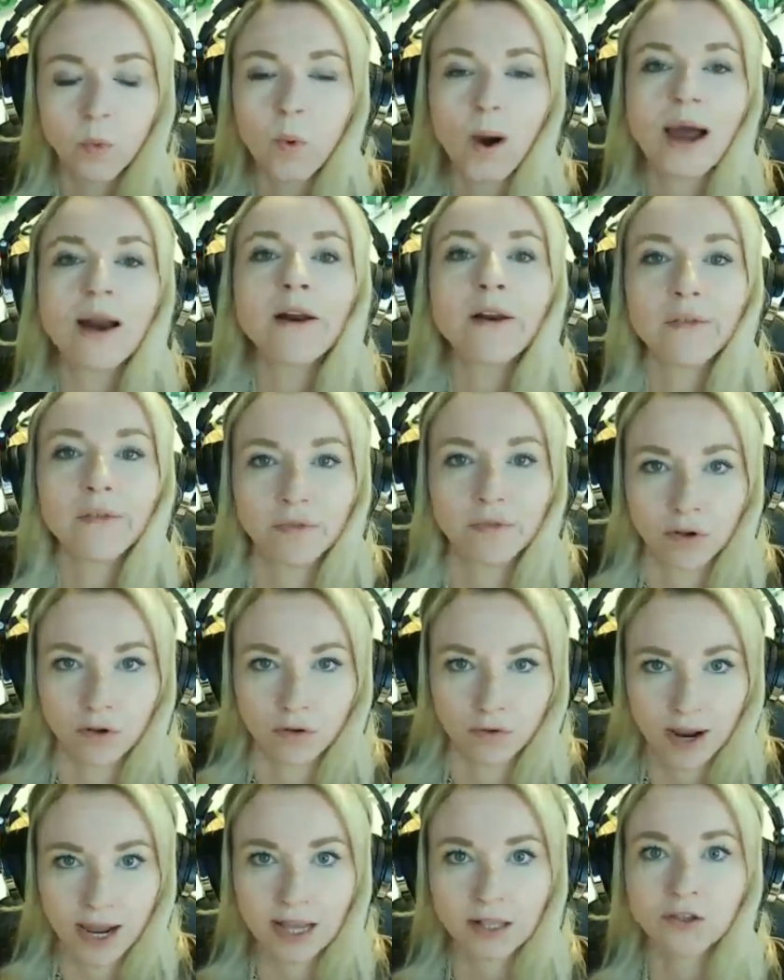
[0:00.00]

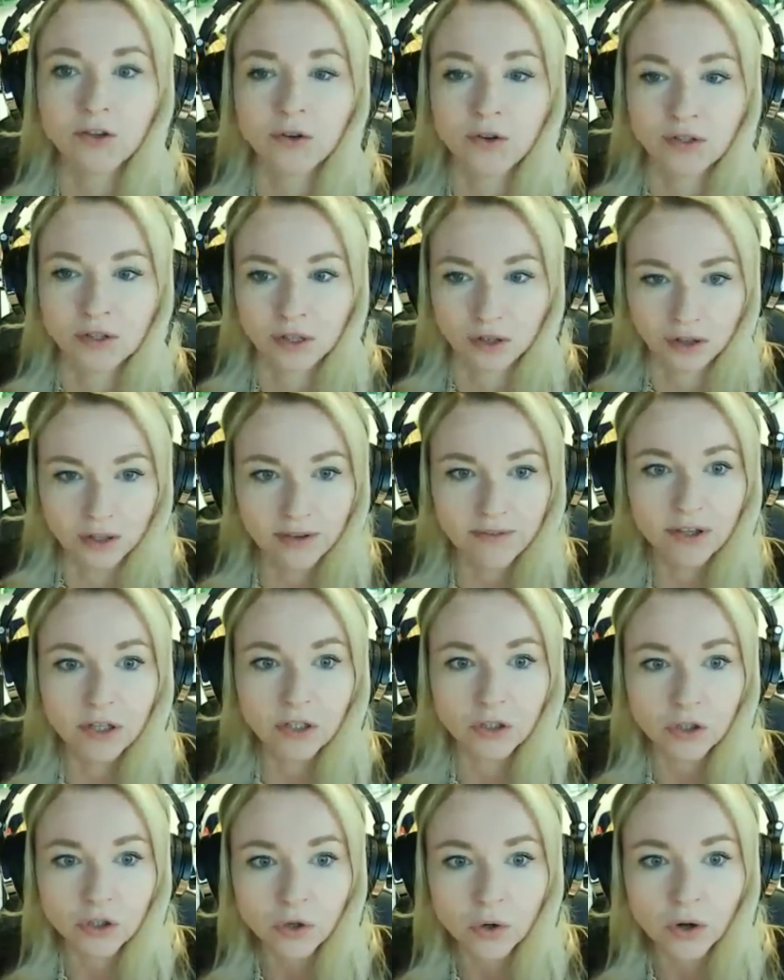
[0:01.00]
wonderful, right? So as a
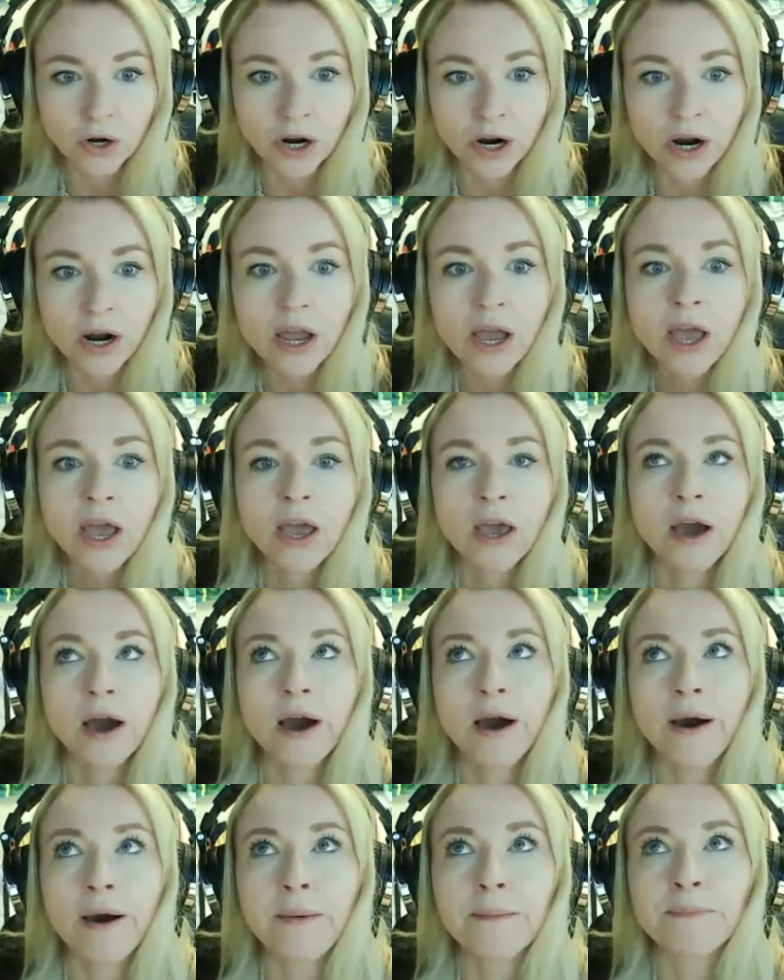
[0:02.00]
living donor,
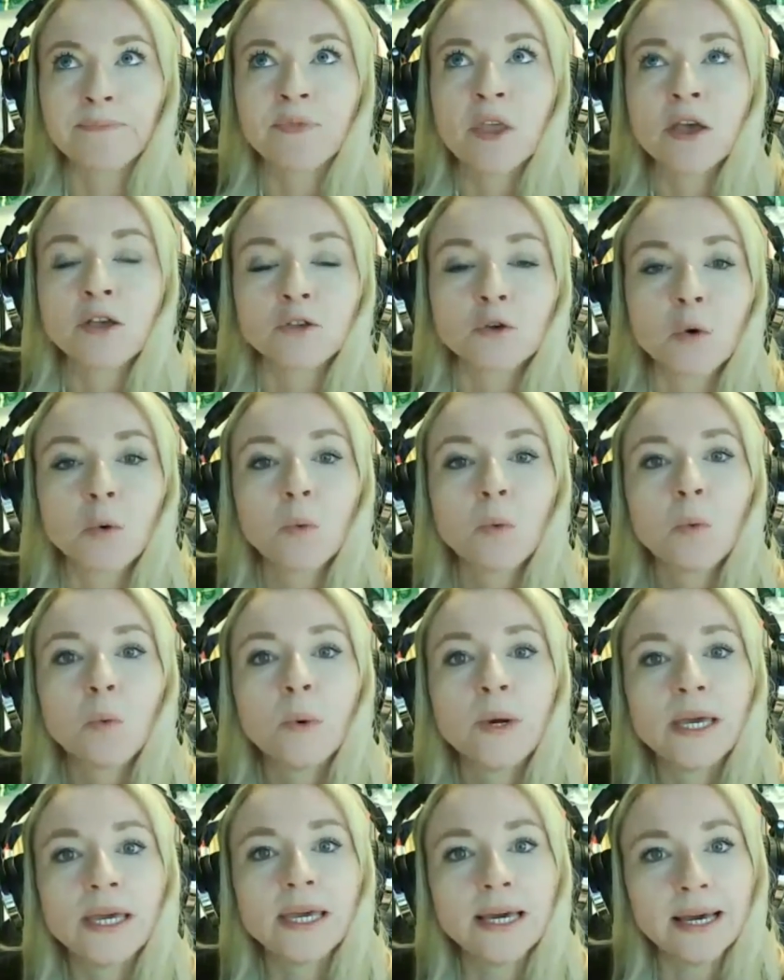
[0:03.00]
um, so
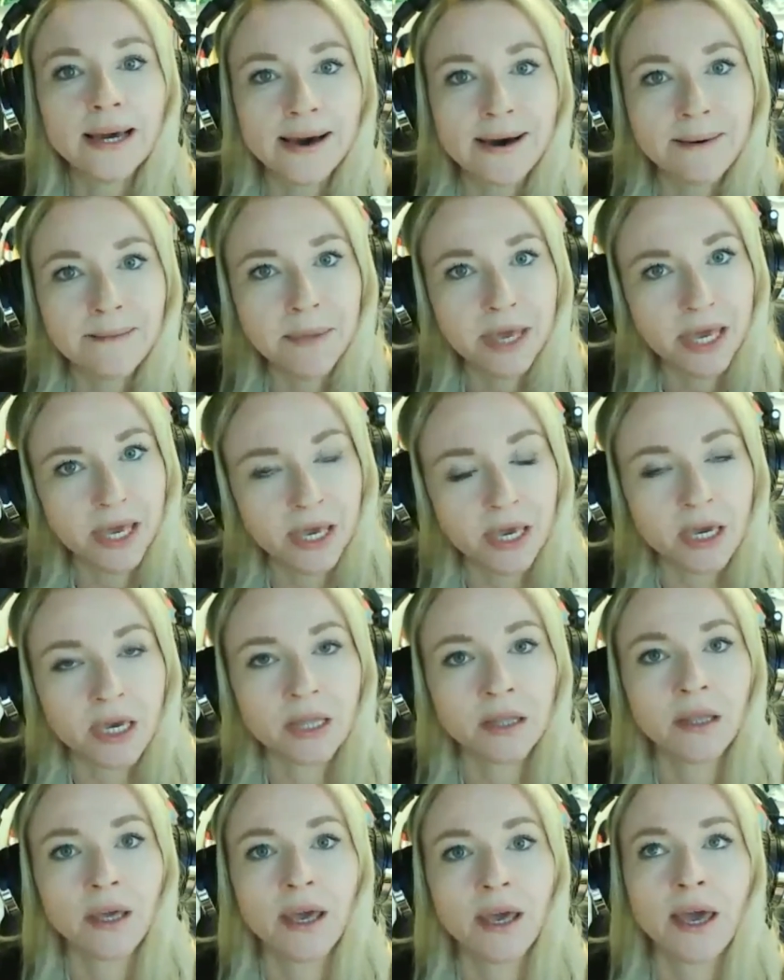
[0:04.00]
we come
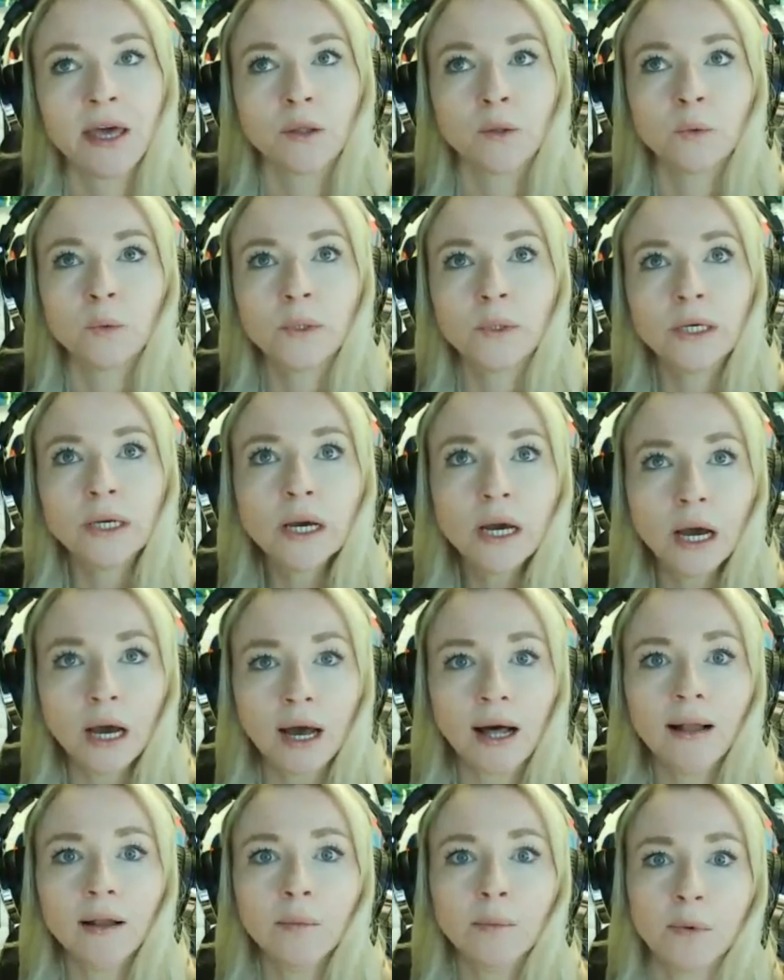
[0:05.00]
in and we
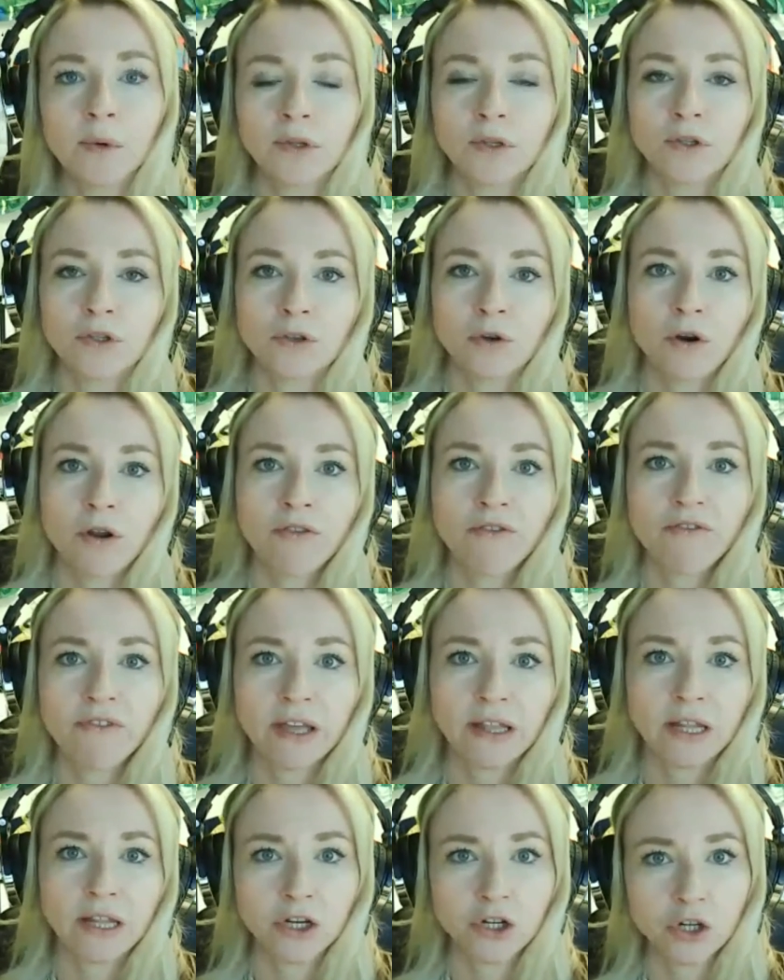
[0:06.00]
help with certain
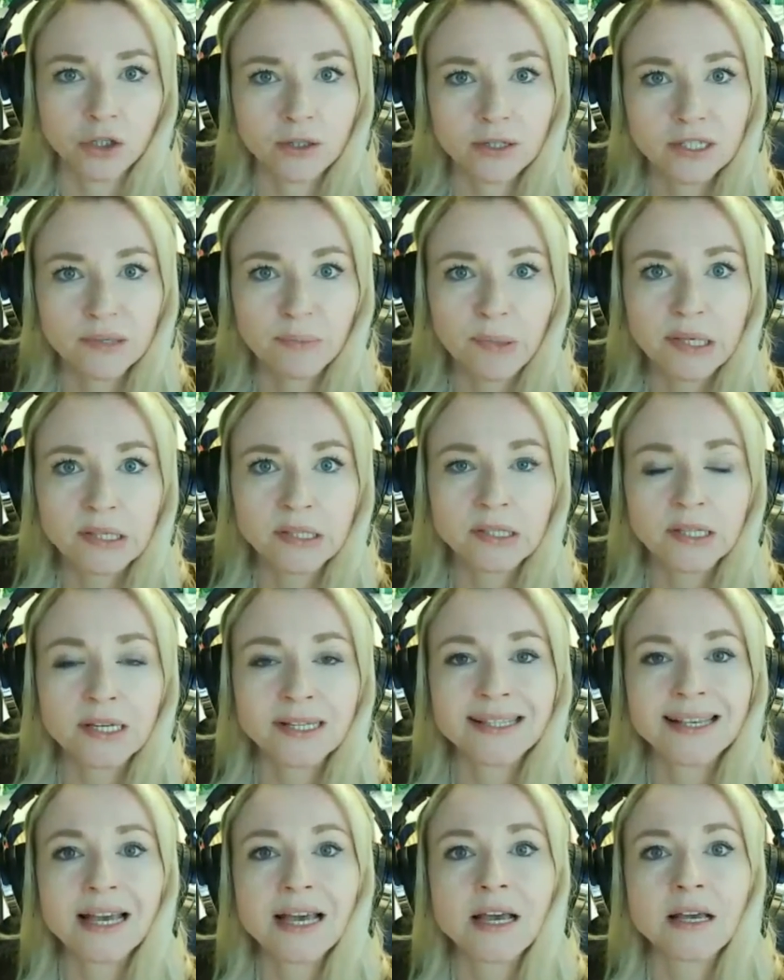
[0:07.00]
financial
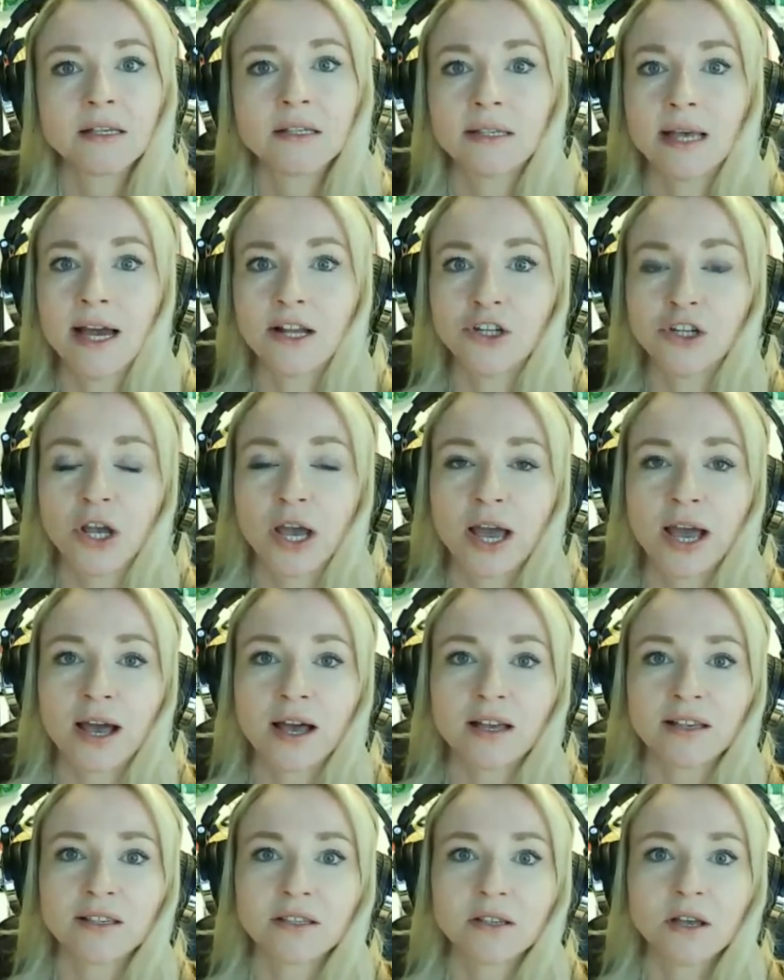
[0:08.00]
expenses such
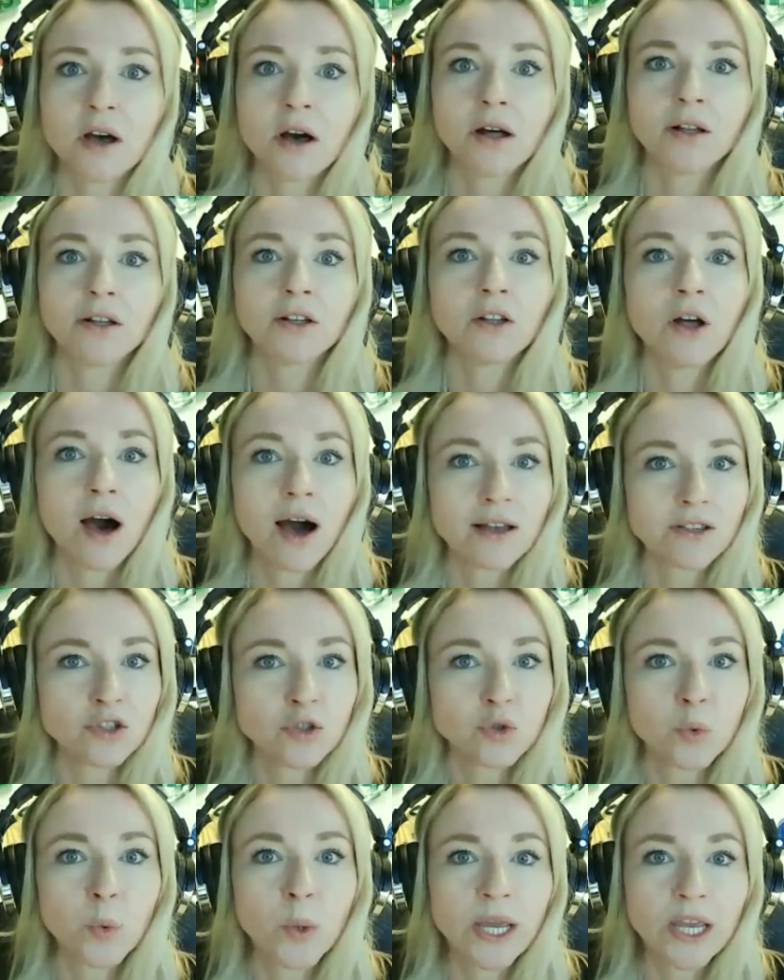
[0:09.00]
as
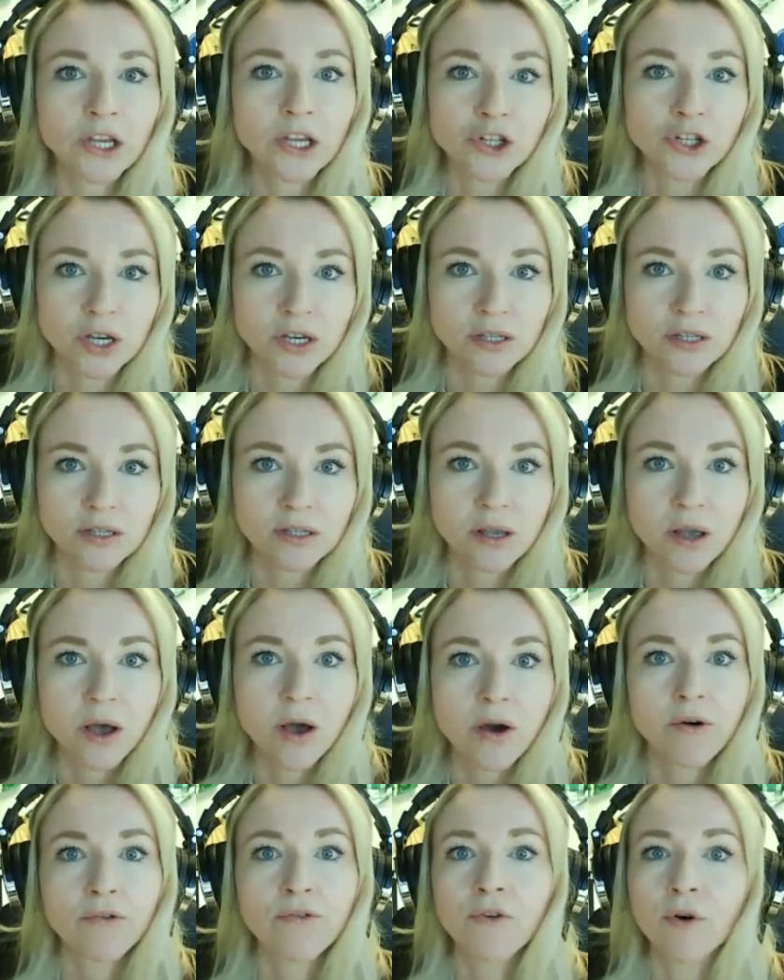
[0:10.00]
lost wages
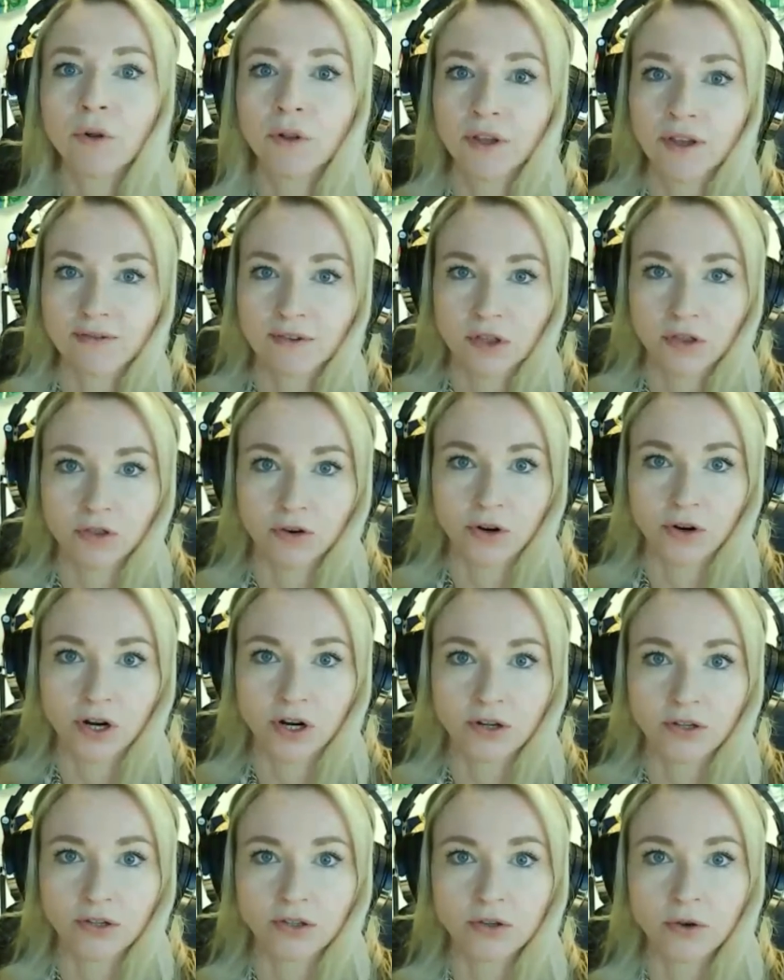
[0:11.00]
for living
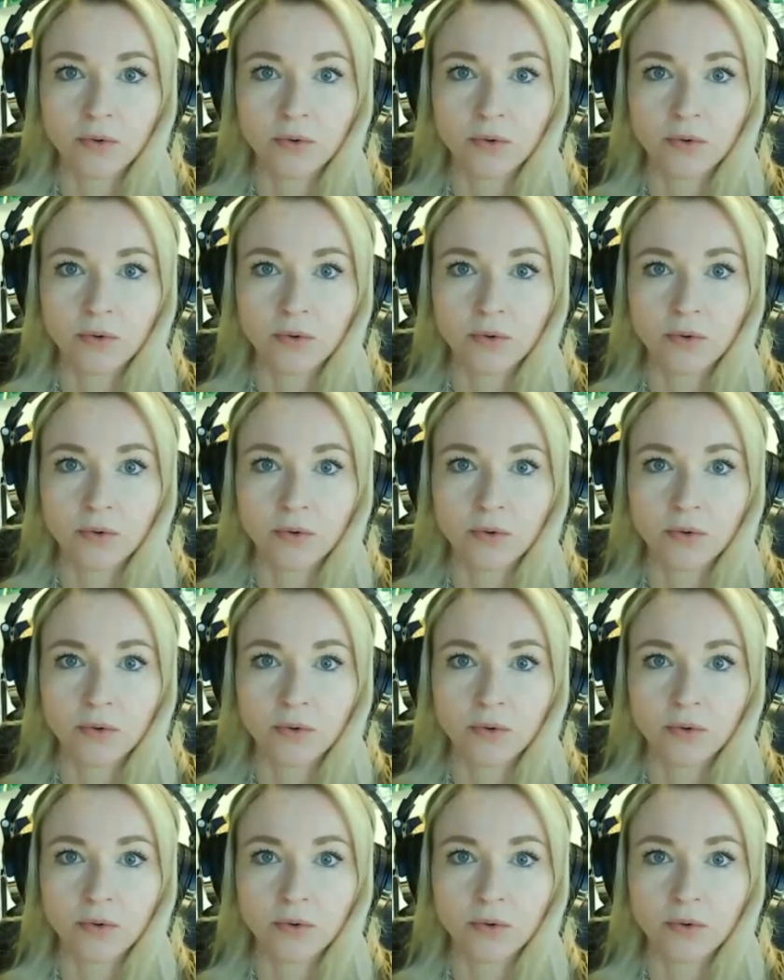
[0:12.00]
donors.